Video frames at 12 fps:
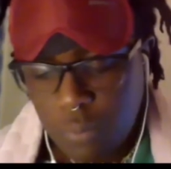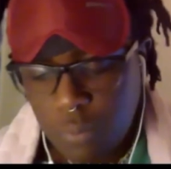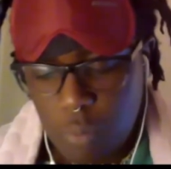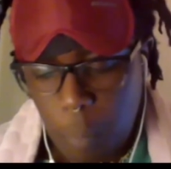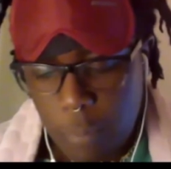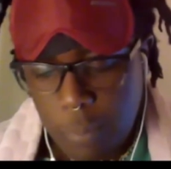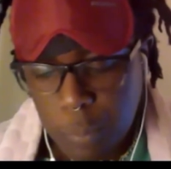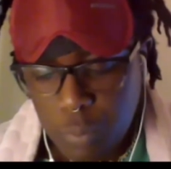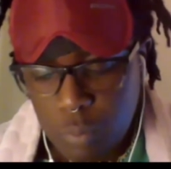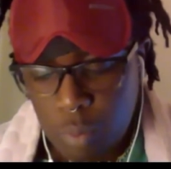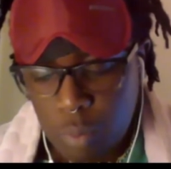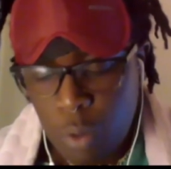was
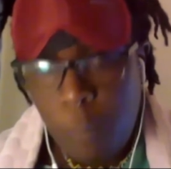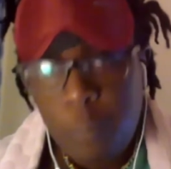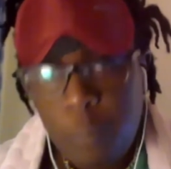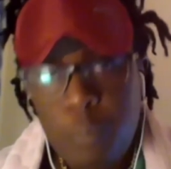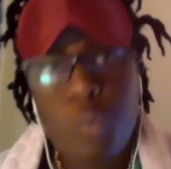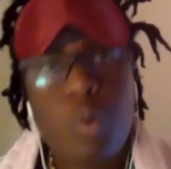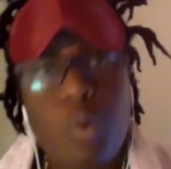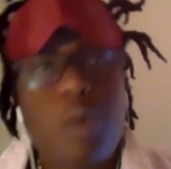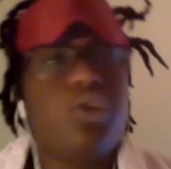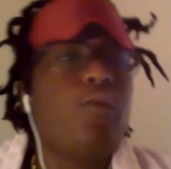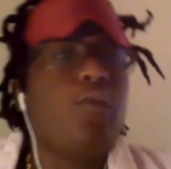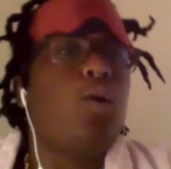your first
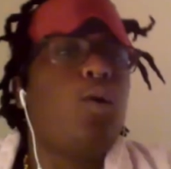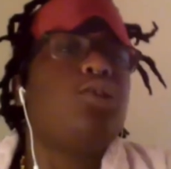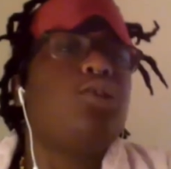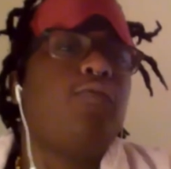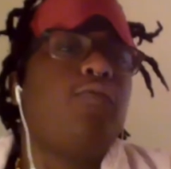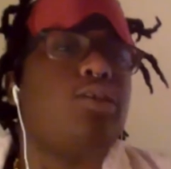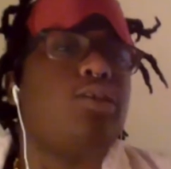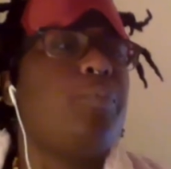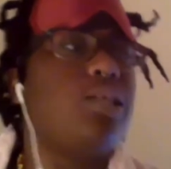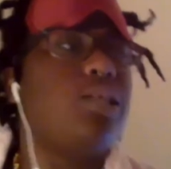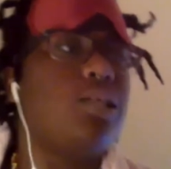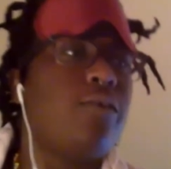impression of us before you
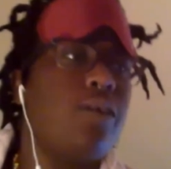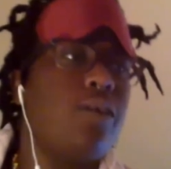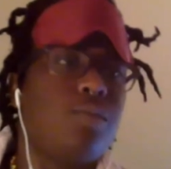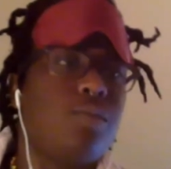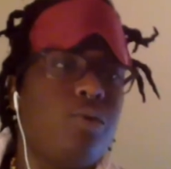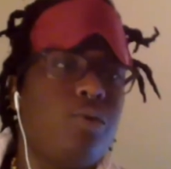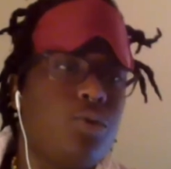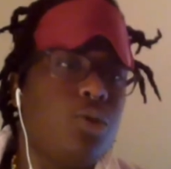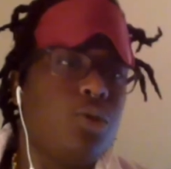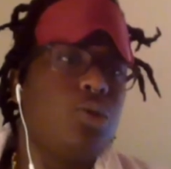started working with us?